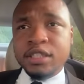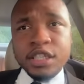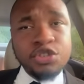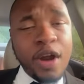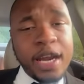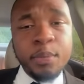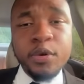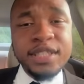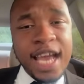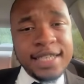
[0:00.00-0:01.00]
to try and
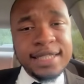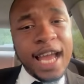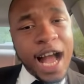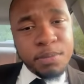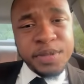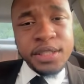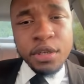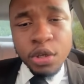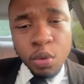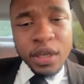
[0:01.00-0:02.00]
protest
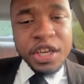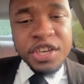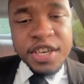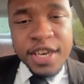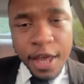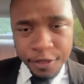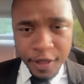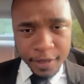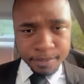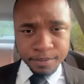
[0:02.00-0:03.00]
absolutely
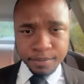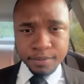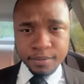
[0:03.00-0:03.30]
nothing.